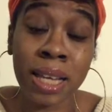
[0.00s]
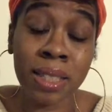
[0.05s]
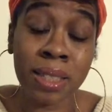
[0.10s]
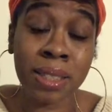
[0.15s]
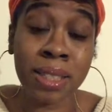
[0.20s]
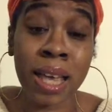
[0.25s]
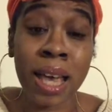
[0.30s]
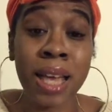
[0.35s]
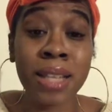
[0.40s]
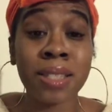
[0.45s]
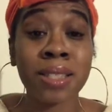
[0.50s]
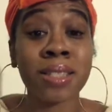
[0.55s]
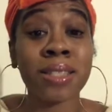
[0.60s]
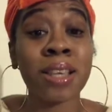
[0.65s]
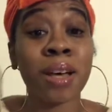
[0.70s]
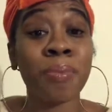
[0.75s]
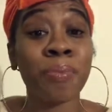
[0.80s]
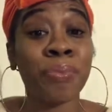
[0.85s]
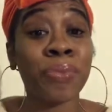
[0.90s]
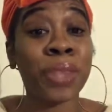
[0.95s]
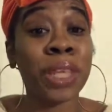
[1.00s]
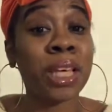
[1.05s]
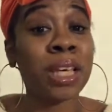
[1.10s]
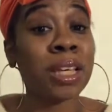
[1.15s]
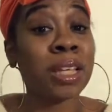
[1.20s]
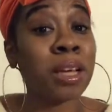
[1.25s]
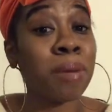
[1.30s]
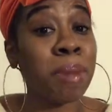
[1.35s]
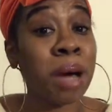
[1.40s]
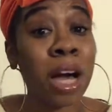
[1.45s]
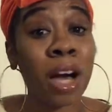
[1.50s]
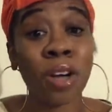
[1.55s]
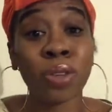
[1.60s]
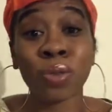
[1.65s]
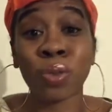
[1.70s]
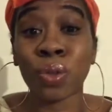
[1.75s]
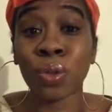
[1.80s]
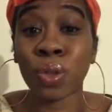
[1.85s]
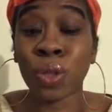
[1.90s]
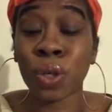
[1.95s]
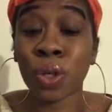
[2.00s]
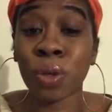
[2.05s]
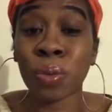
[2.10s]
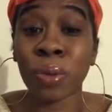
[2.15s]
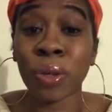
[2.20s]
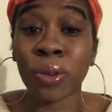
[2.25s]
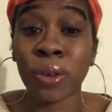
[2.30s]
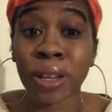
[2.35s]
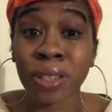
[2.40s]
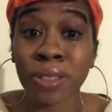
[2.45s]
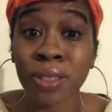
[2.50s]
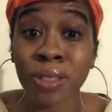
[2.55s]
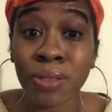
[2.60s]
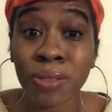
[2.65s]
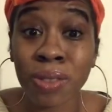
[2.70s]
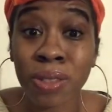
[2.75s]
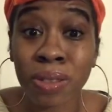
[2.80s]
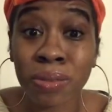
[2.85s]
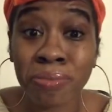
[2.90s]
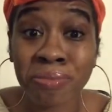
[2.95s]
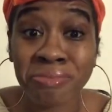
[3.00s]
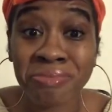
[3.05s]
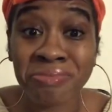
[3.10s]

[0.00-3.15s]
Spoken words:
said something about, you know, progressives.